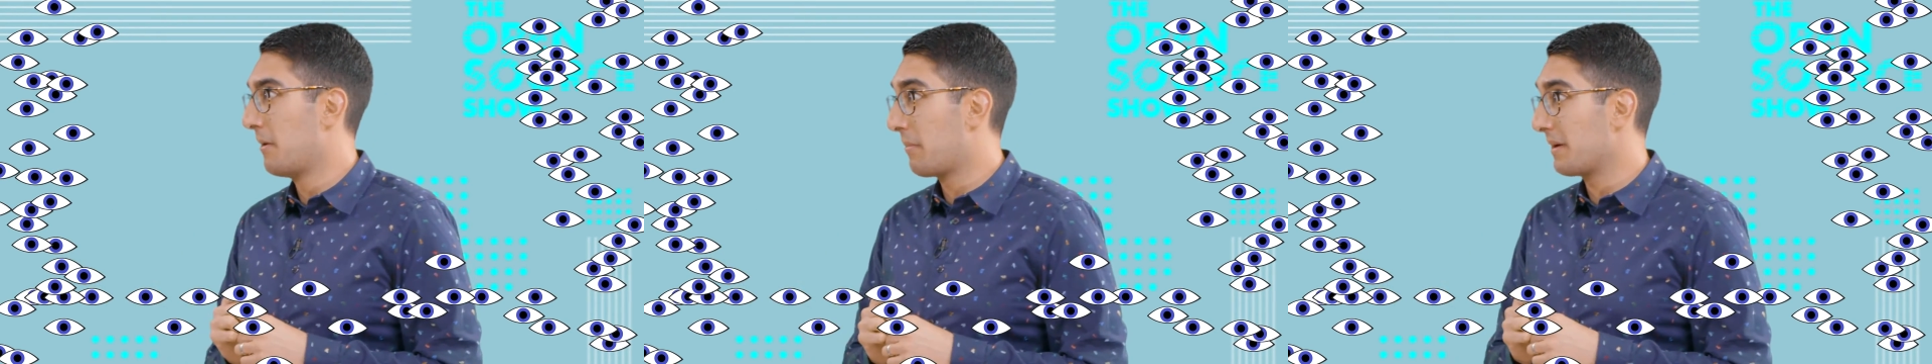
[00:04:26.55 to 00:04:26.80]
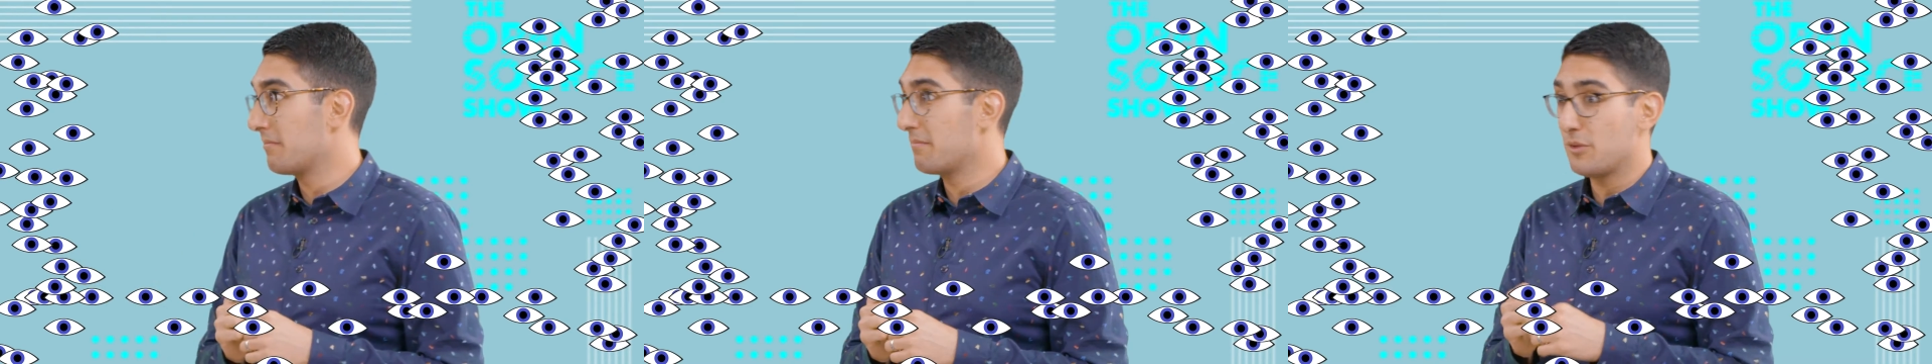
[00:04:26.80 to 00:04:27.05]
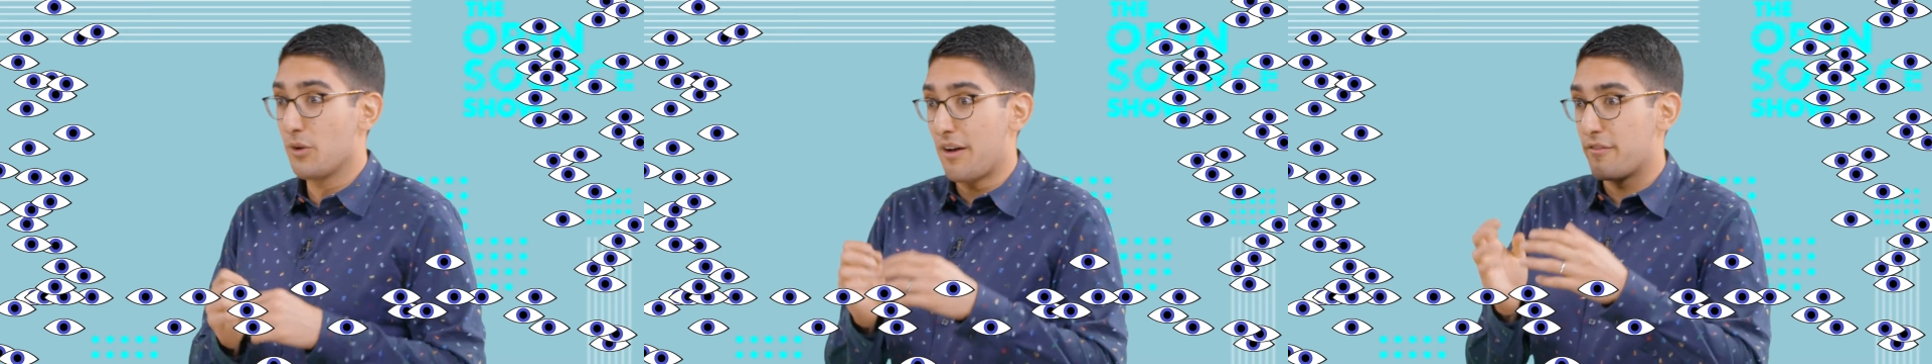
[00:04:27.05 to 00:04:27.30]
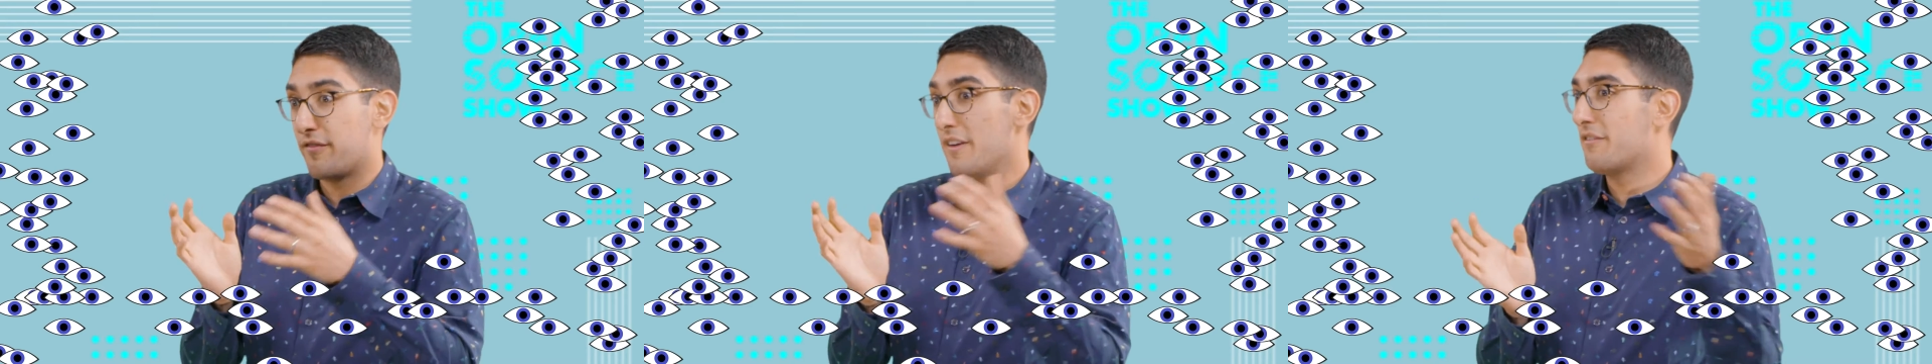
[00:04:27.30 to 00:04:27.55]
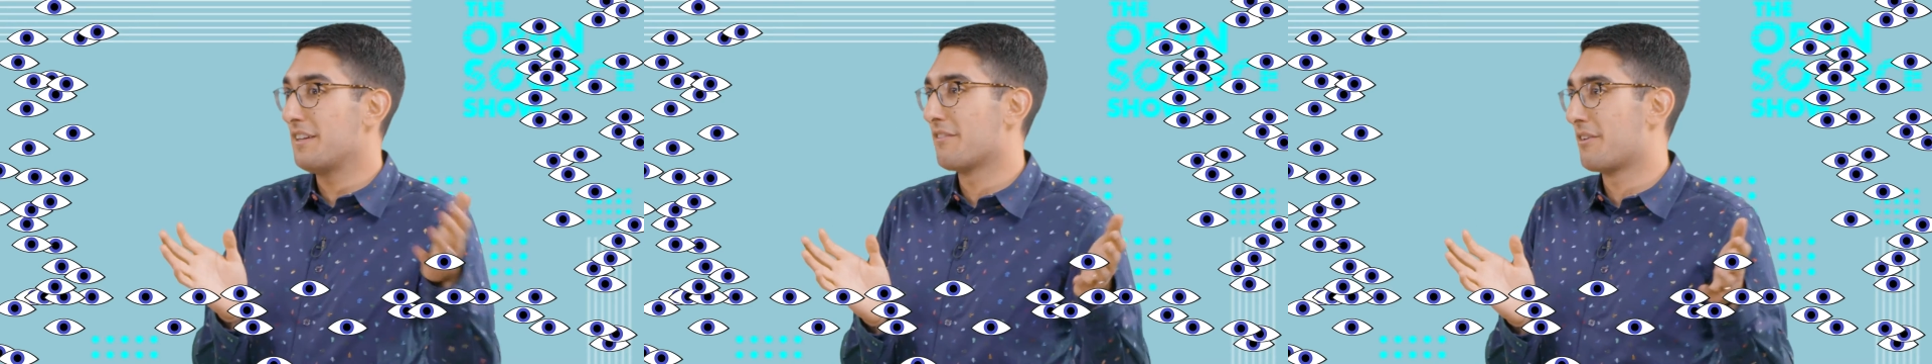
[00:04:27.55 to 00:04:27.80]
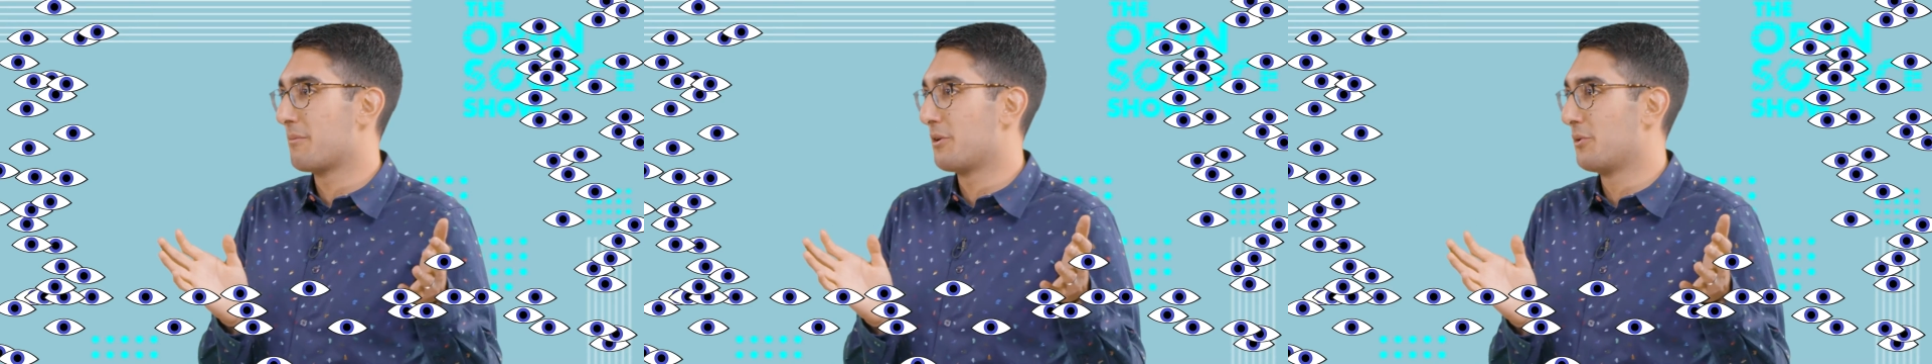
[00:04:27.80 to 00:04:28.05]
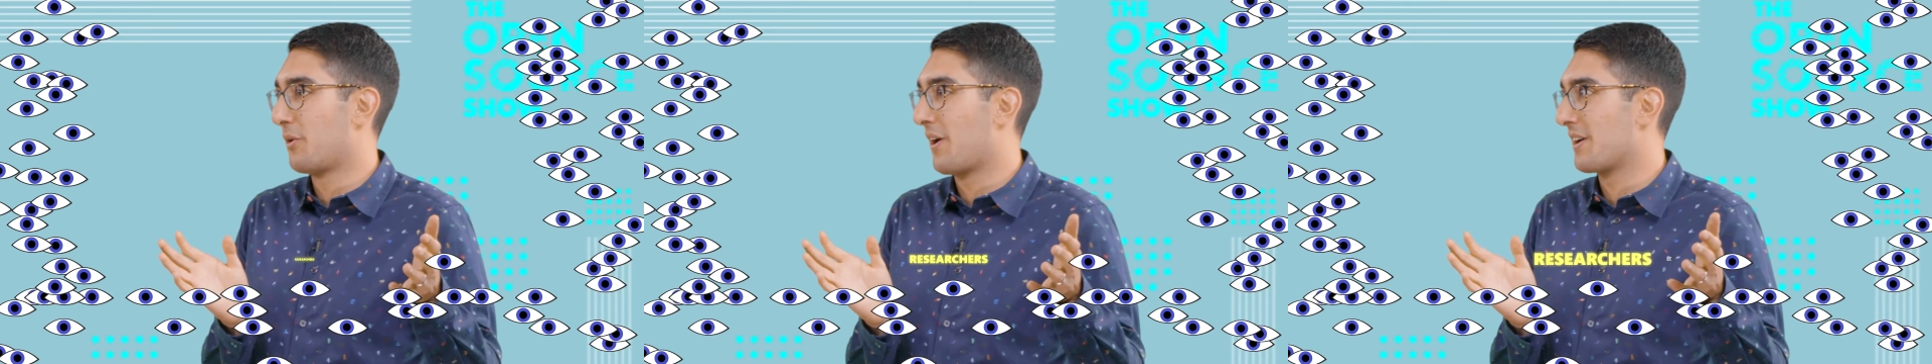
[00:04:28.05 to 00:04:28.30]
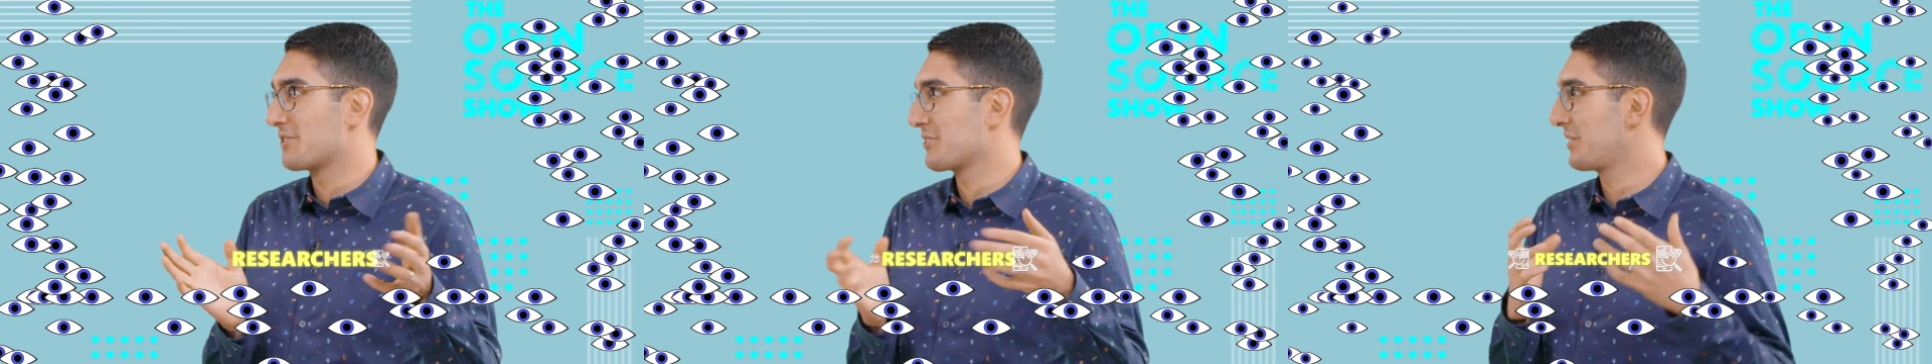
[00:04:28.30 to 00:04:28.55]
but you have 50 of them who
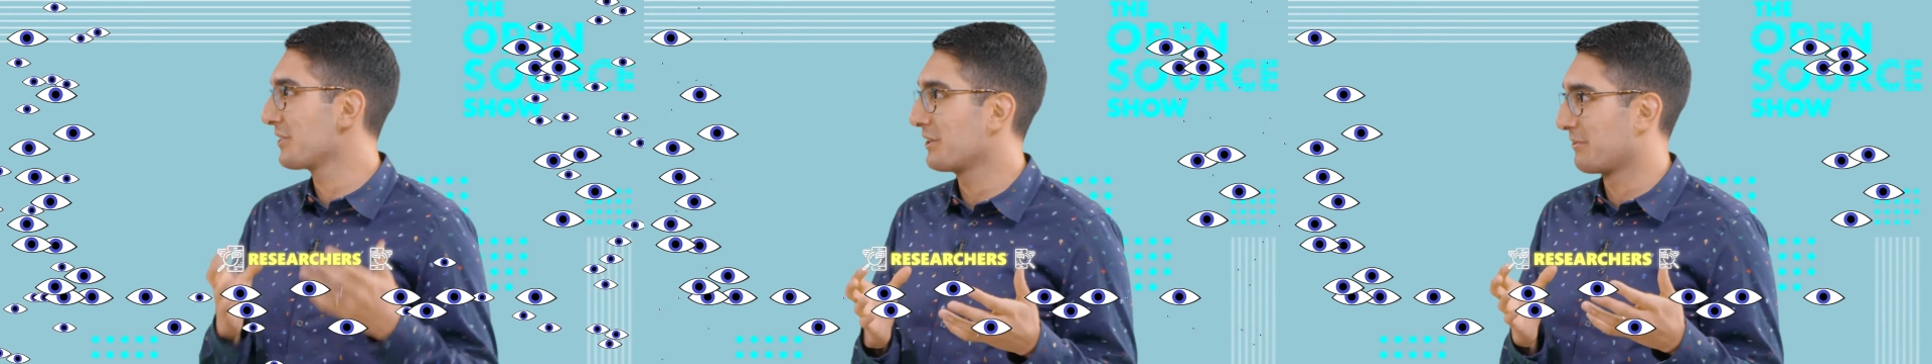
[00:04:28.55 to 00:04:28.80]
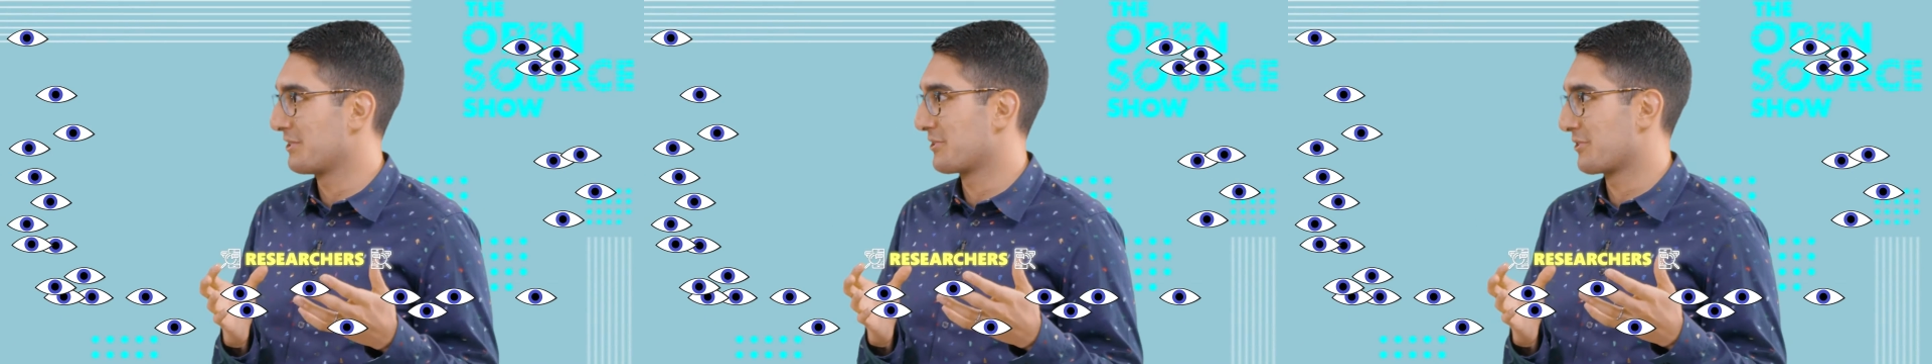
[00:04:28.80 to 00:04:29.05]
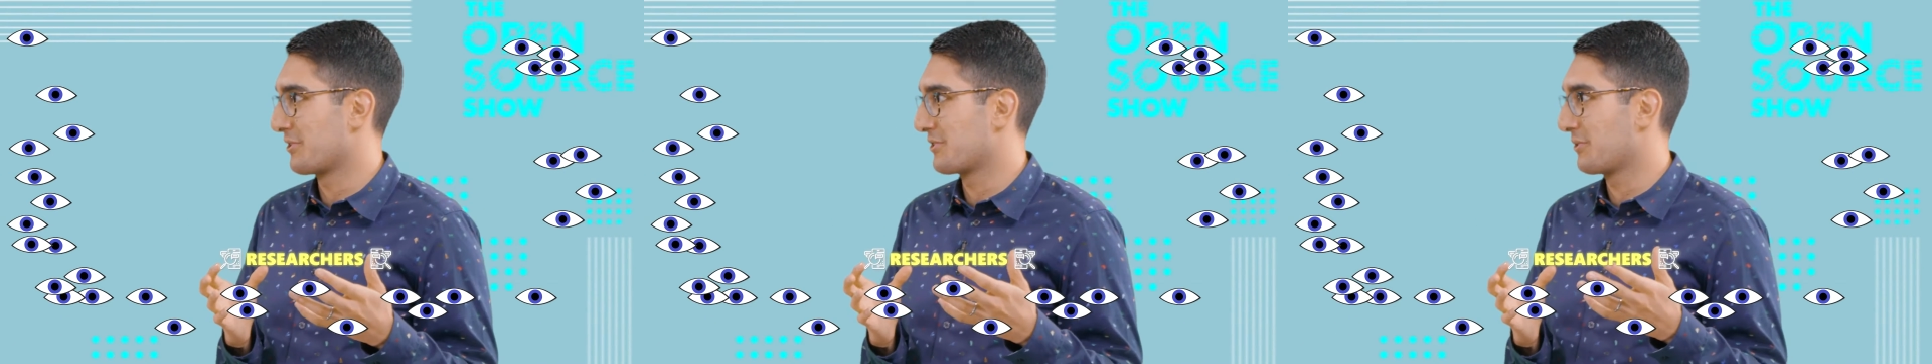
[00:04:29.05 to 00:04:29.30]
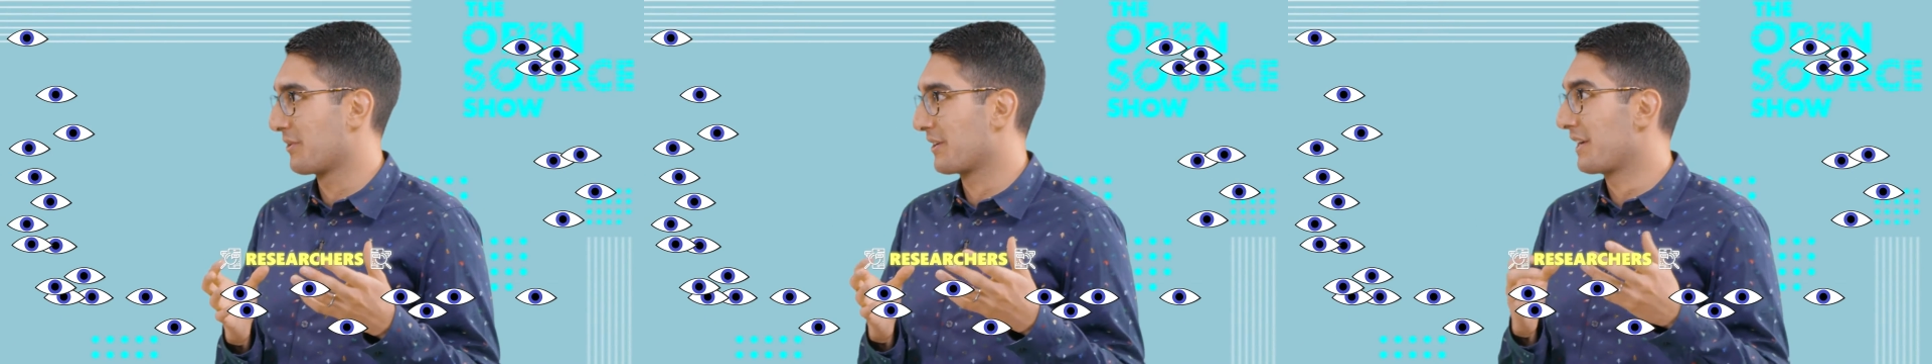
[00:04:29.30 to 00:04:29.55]
are security researchers who are oh.